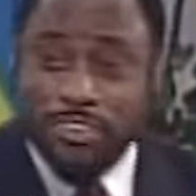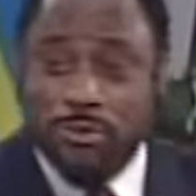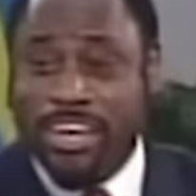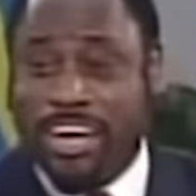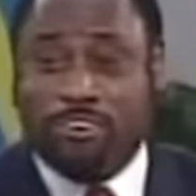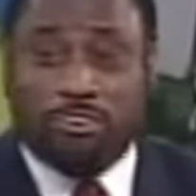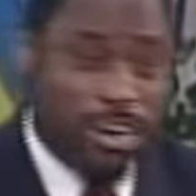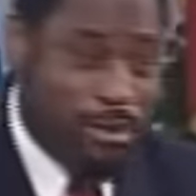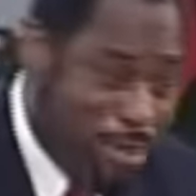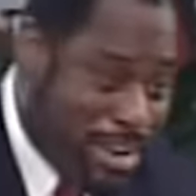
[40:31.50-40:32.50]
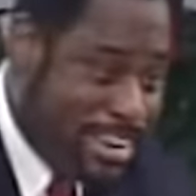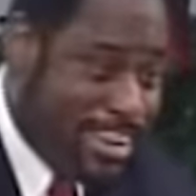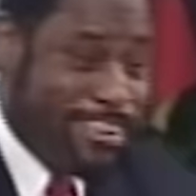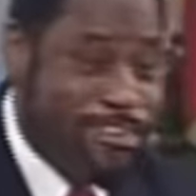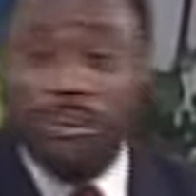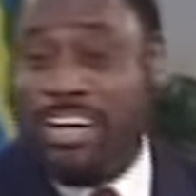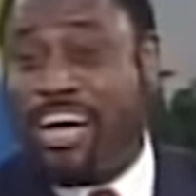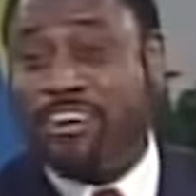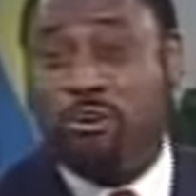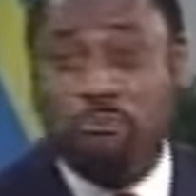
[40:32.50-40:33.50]
You ain't got no credibility. You ain't
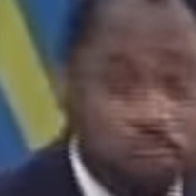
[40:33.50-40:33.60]
got no